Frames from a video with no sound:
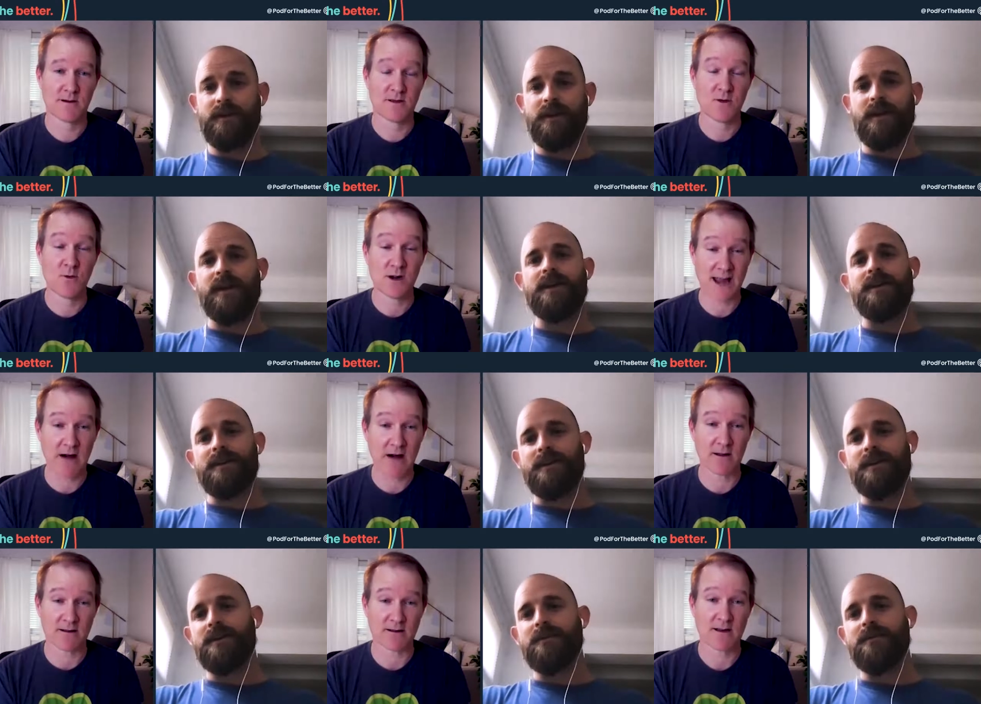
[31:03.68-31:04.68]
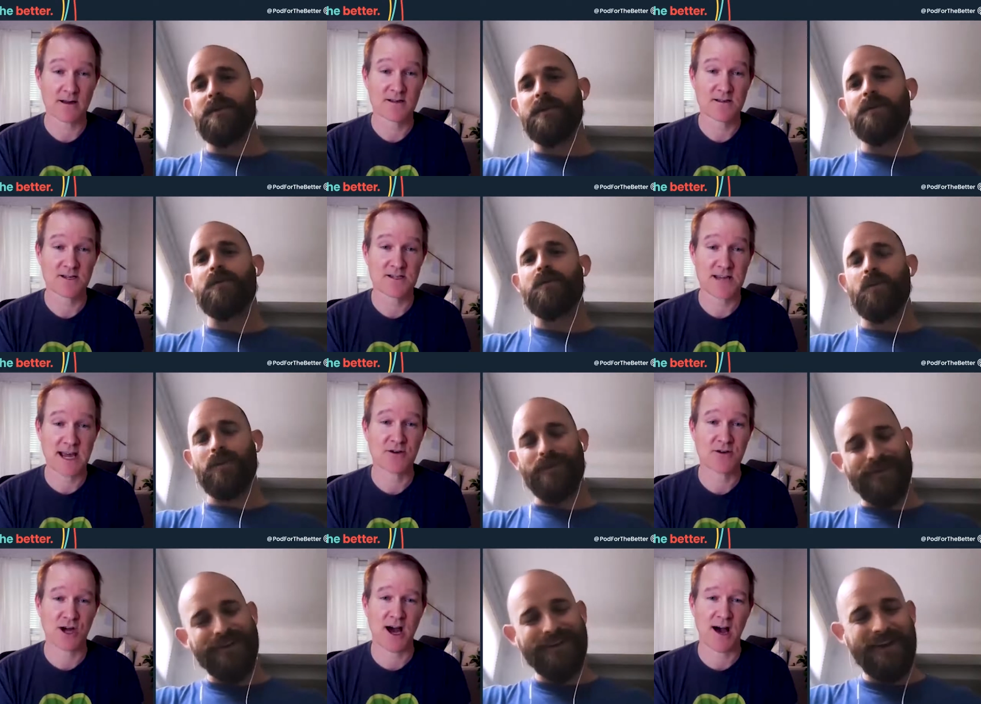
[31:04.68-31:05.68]
Speaker 1: you want Aaron to take
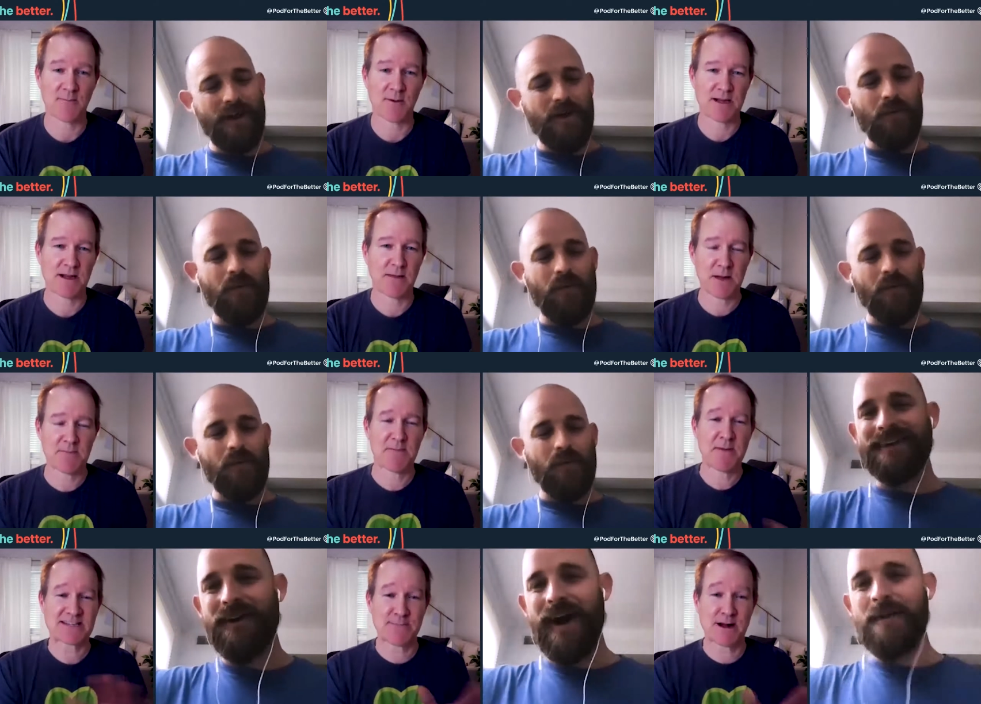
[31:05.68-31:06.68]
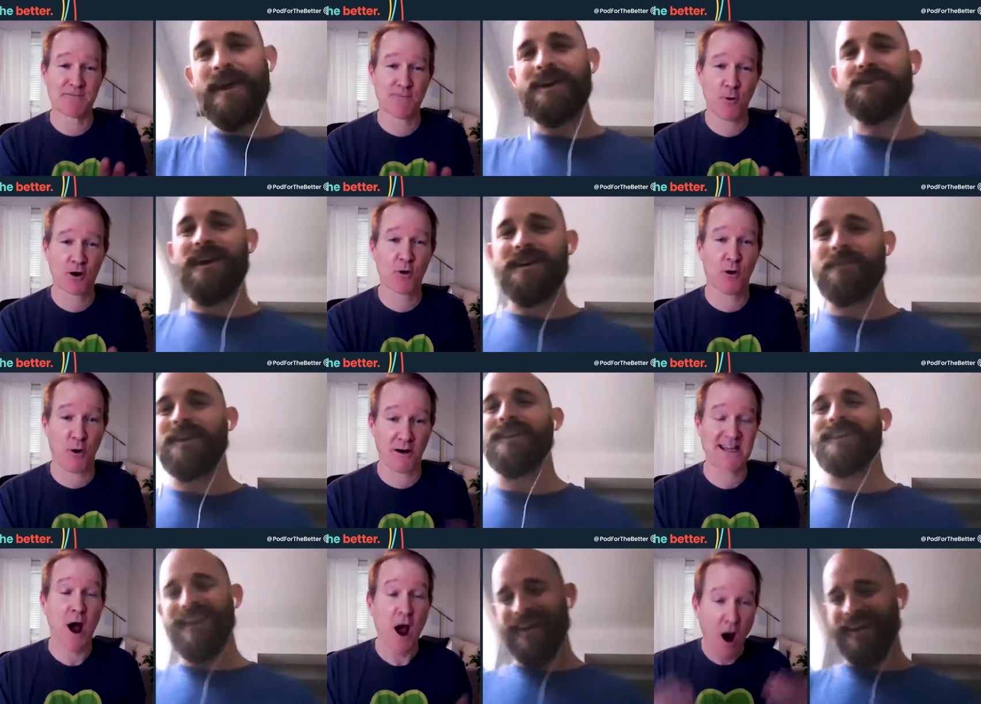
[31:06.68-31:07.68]
your job? I mean, well, maybe, not, maybe that's metaphor, or, or
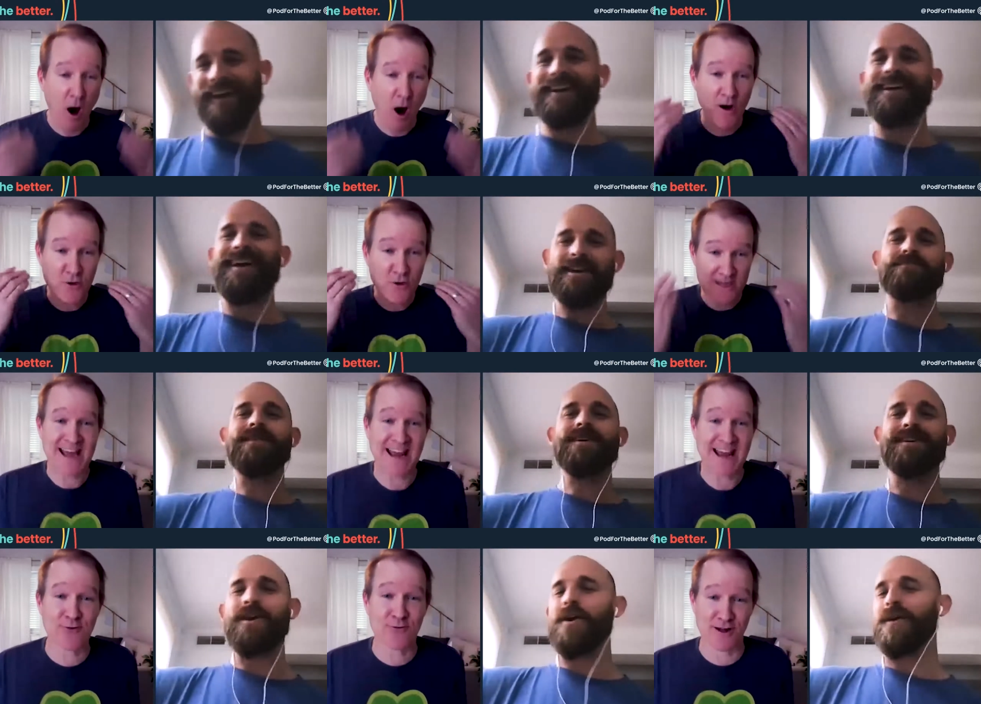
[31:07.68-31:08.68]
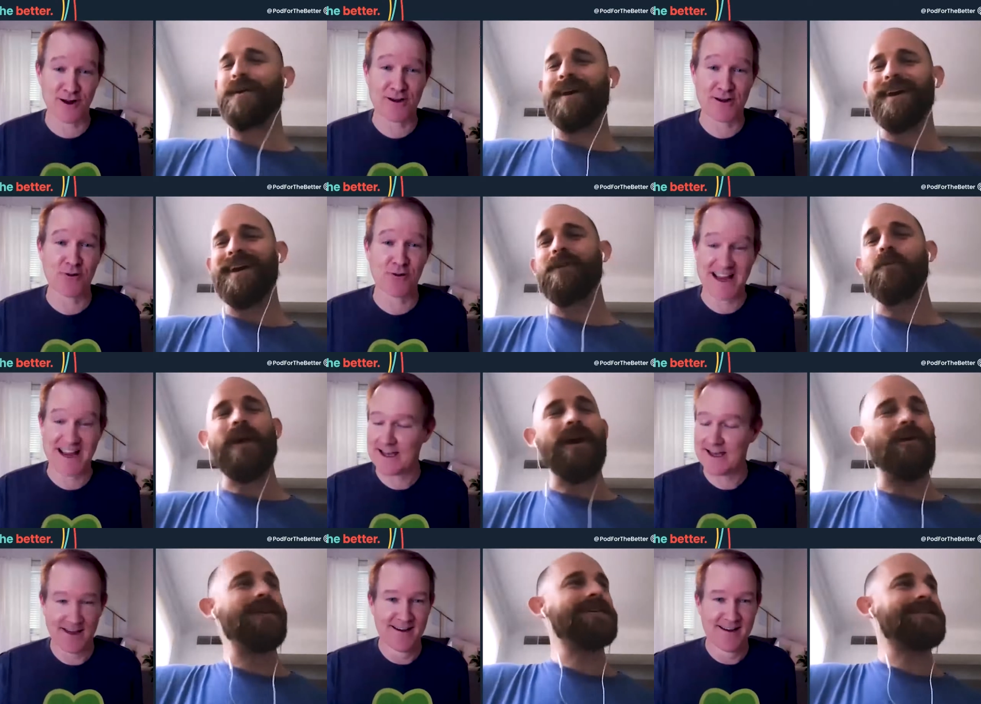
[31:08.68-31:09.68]
is that, yeah, or you, is that literal? No, are you
Speaker 2: like,
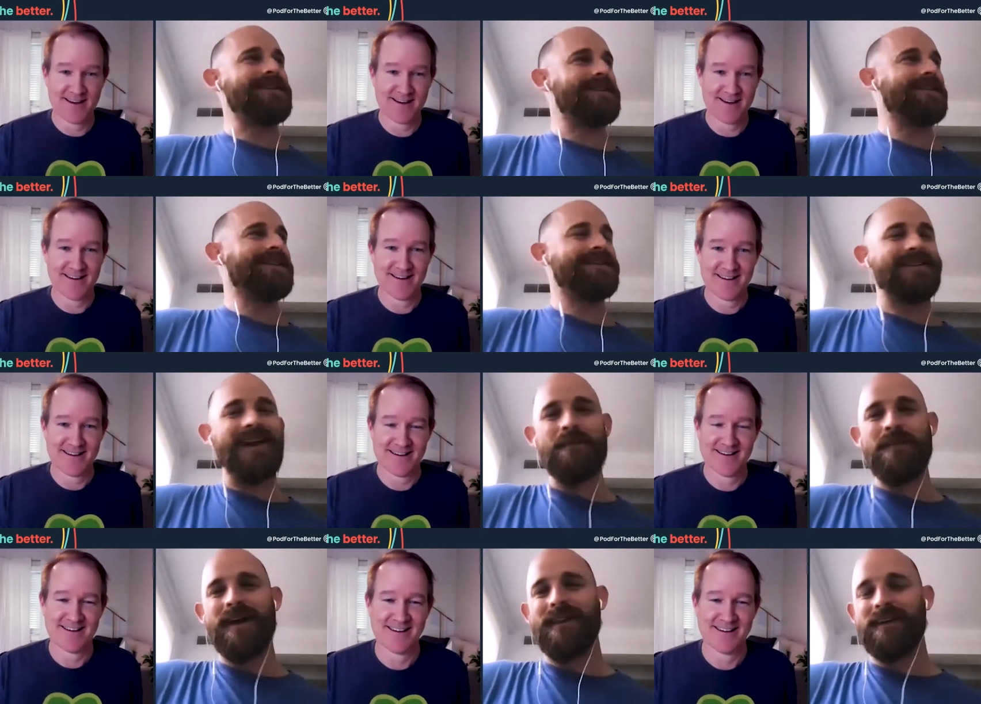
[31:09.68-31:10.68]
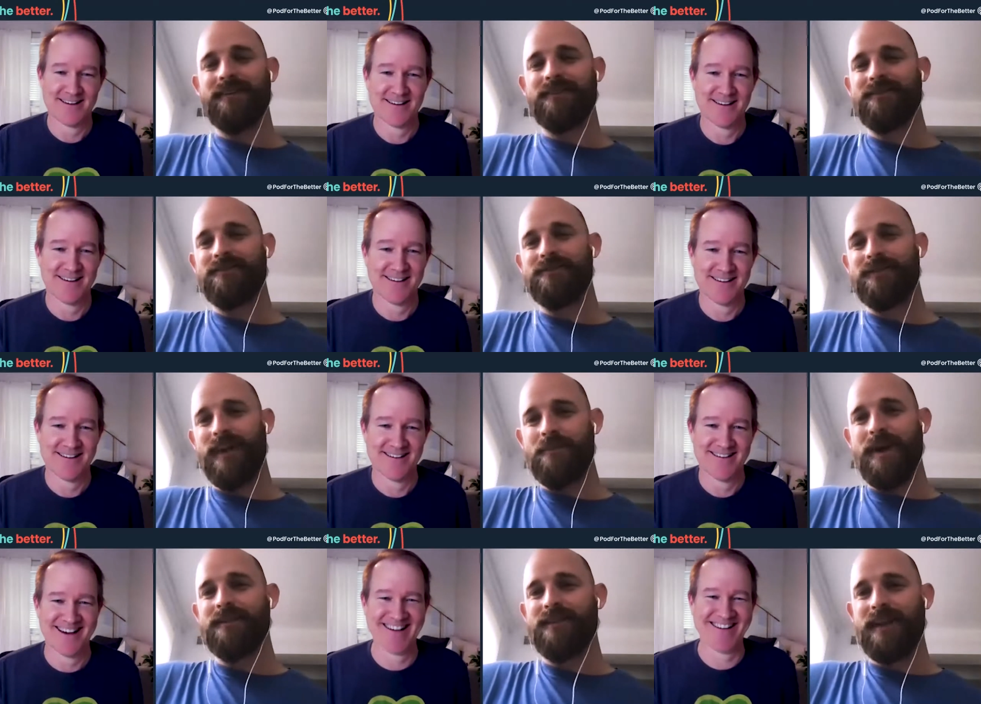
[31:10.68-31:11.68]
no, listen, listen, I'm not like, I'm
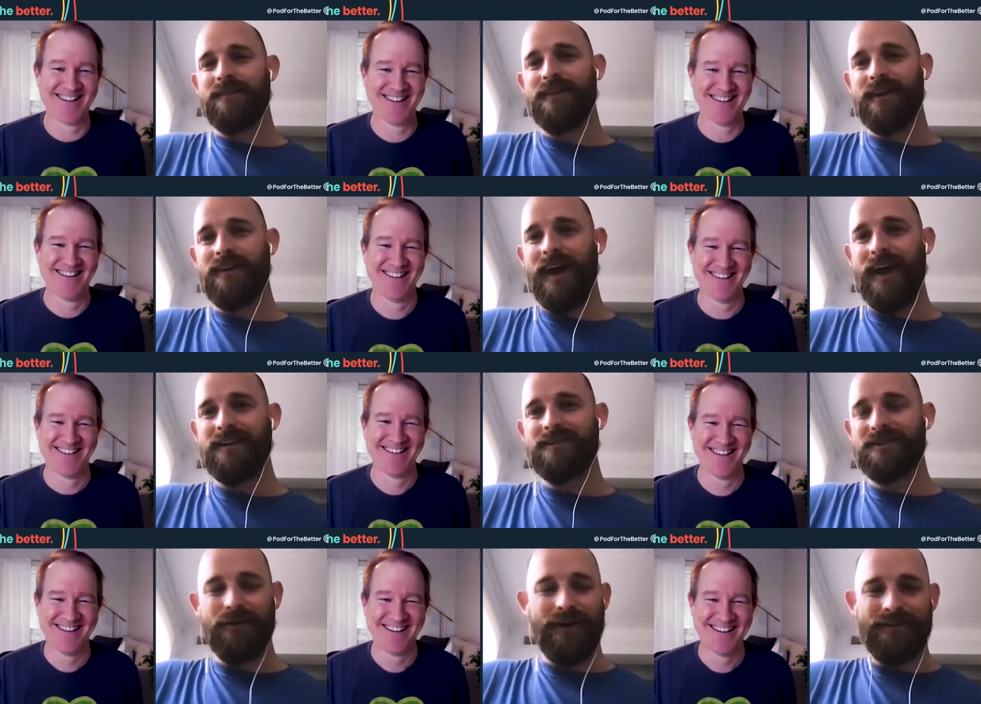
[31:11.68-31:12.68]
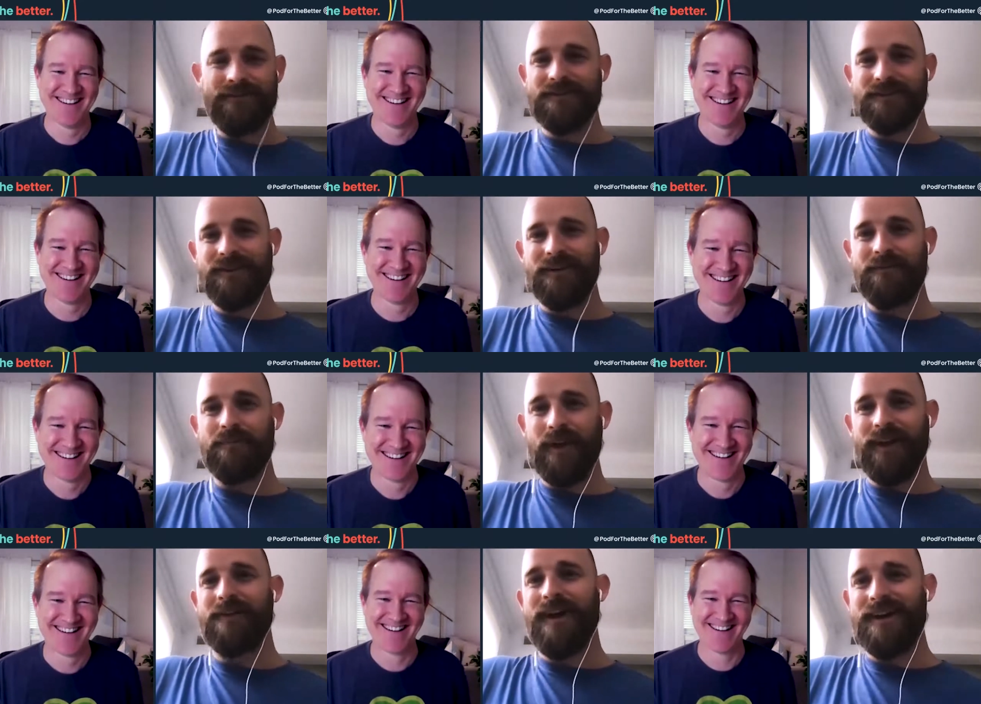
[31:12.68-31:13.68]
not like Fidel Castro and sort of
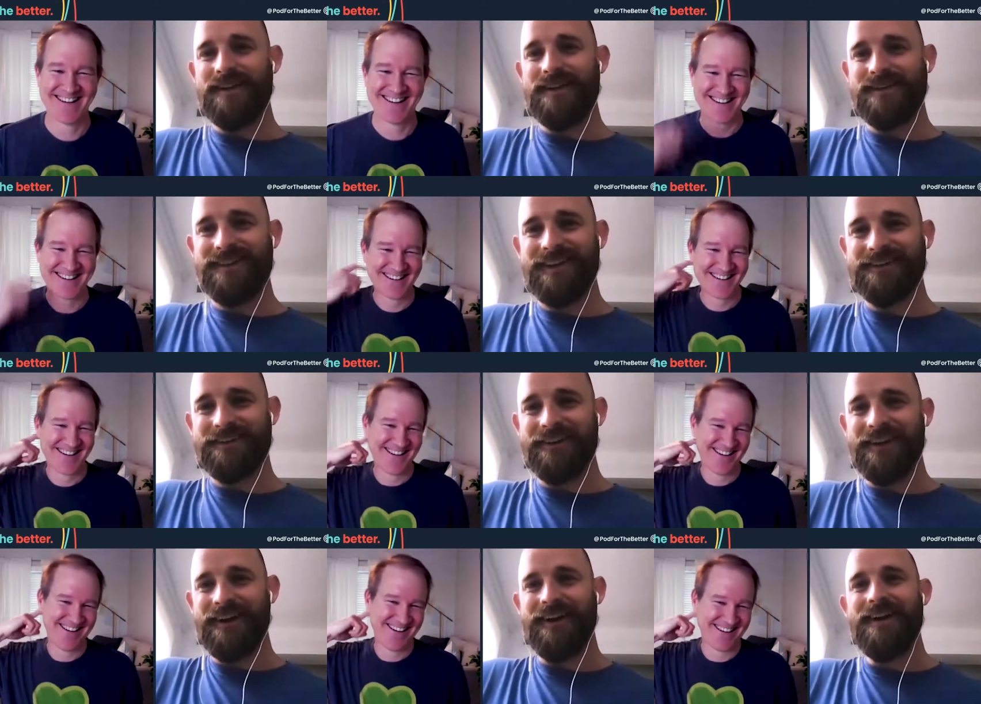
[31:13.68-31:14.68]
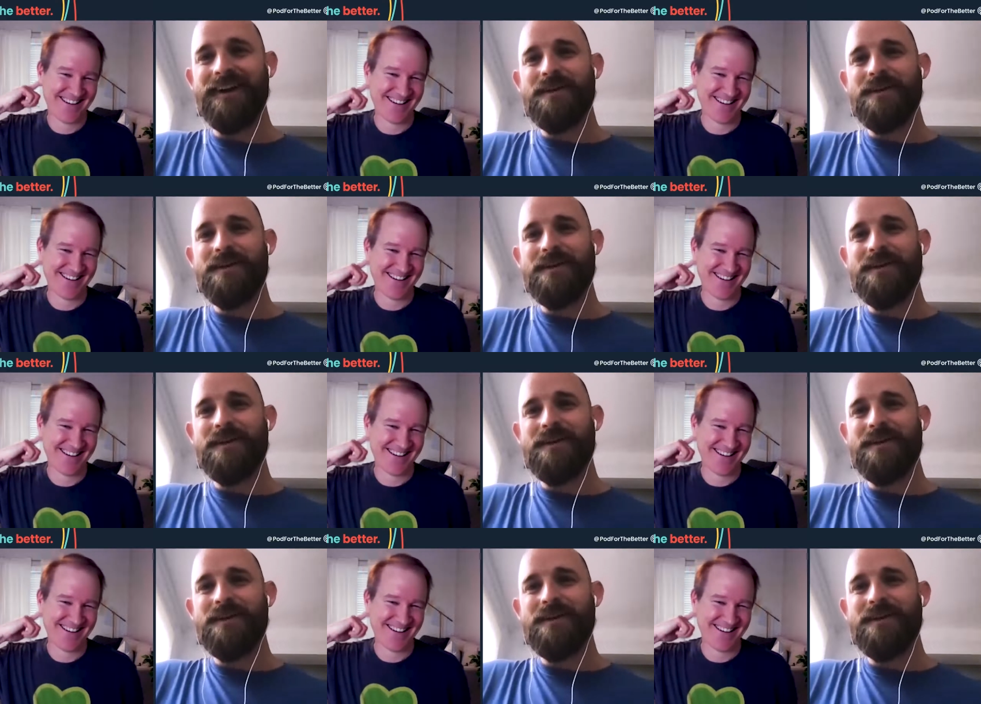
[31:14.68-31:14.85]
picking my successor here,